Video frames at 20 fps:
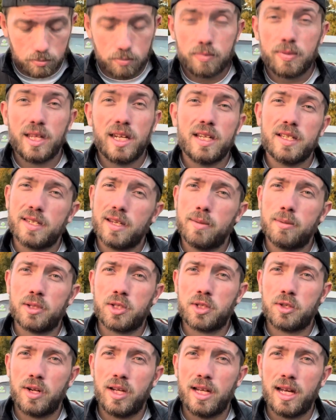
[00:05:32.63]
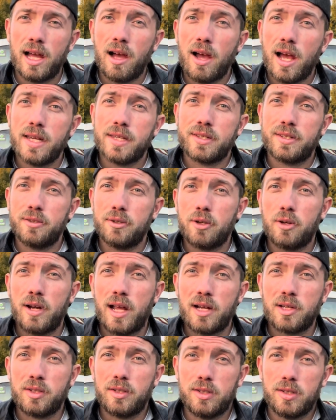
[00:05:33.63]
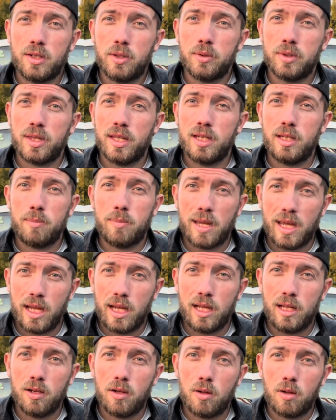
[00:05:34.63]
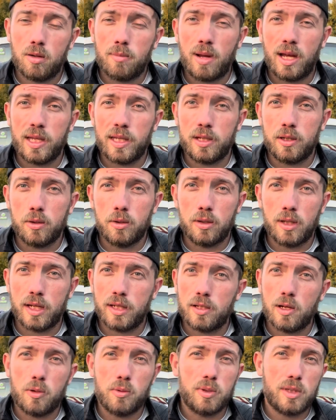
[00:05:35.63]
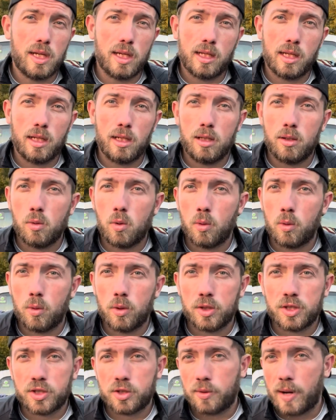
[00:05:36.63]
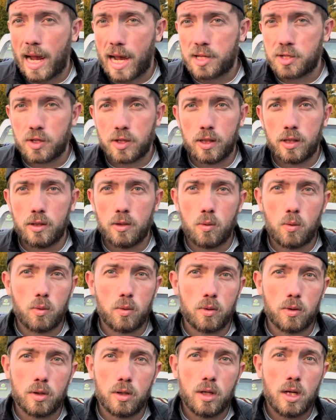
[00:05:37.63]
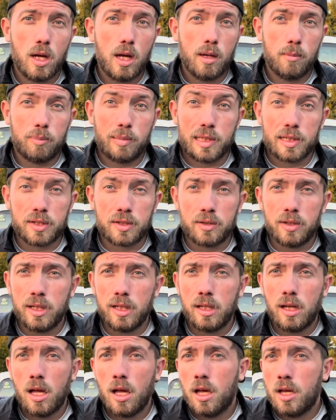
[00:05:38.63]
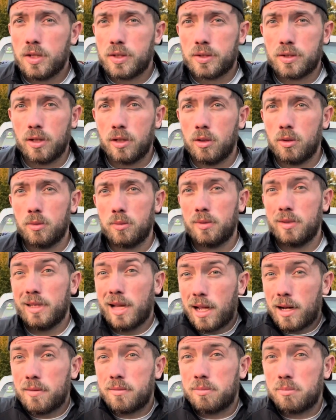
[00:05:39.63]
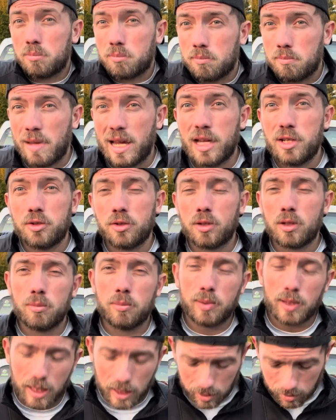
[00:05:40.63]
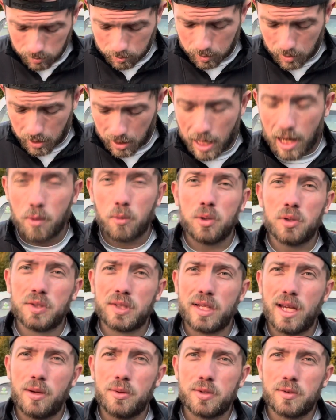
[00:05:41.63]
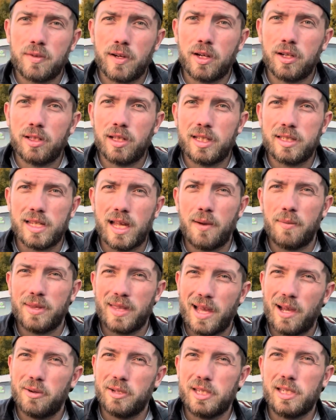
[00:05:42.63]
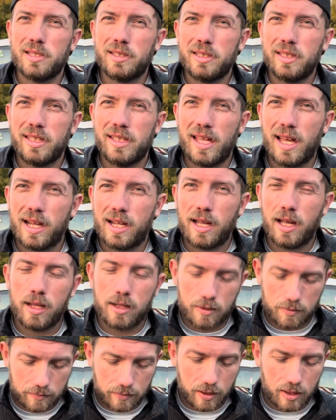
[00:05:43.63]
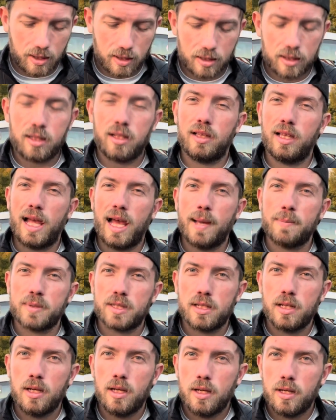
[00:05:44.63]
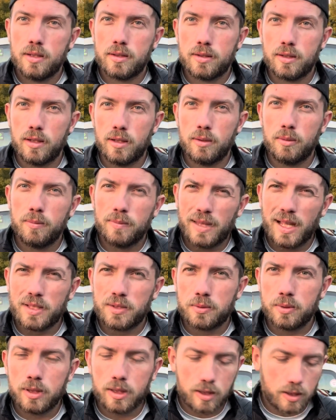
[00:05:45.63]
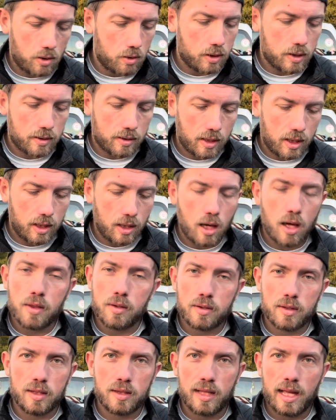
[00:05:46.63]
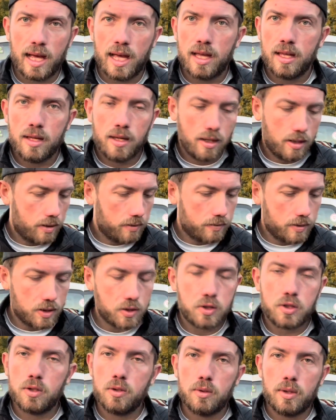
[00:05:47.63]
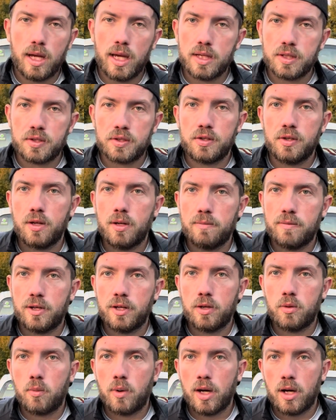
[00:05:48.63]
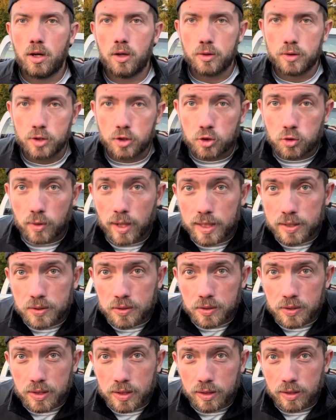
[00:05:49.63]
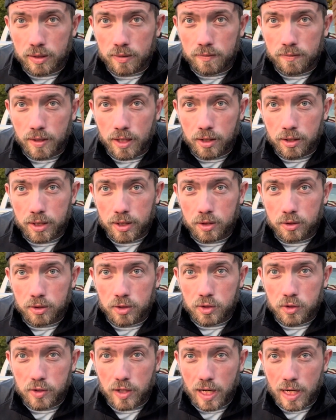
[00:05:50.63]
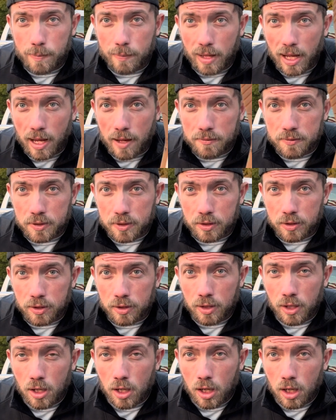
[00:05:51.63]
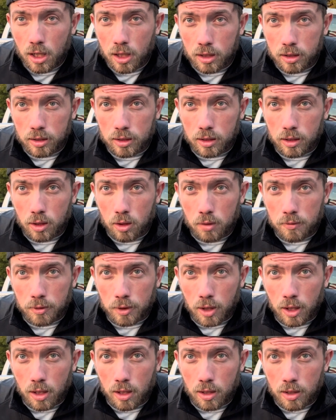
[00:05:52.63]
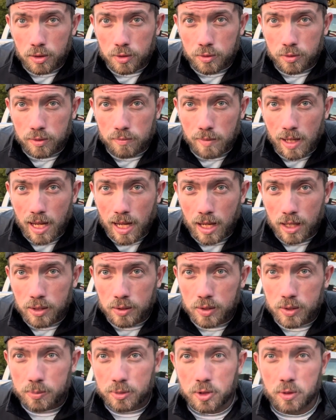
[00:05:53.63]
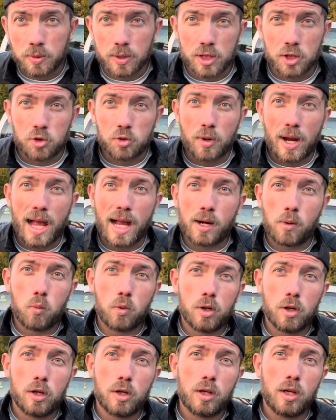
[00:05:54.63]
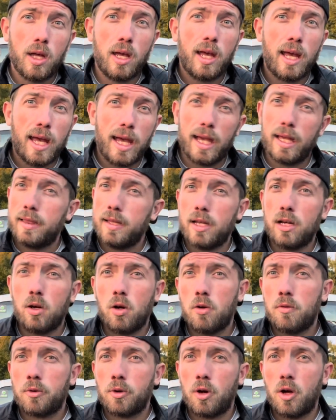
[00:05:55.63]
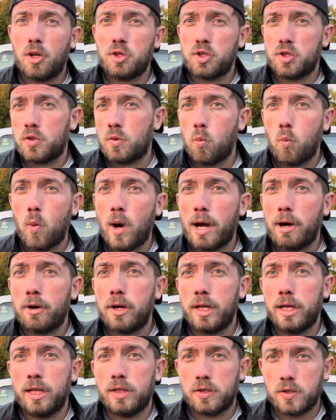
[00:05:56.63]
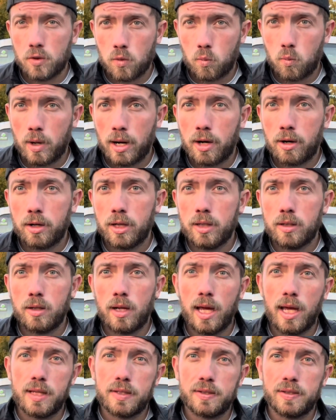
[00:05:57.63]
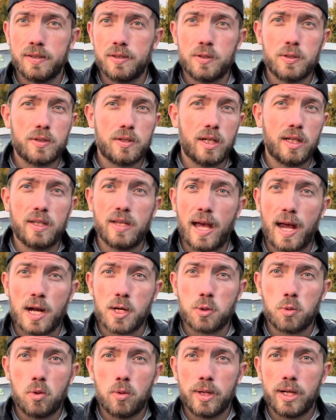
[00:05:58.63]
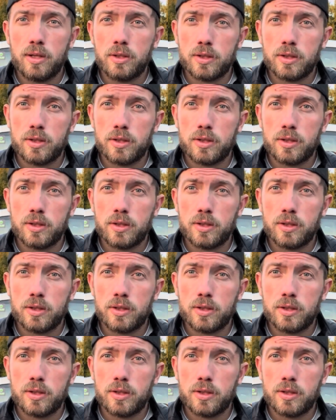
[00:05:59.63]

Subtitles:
It is able to straighten out. I still don't actually deal with any pain on my heel, like no digging or scratching or blistering. So not a major complaint, but I will say I was very let down with how easily that kind of collapsed. So that's really the only thing. Other than that, this shoe has stood up very well. The treads are still in very good shape after a little over 100 miles between track work and then overall just wearing it to wear it, as in just like casual wear.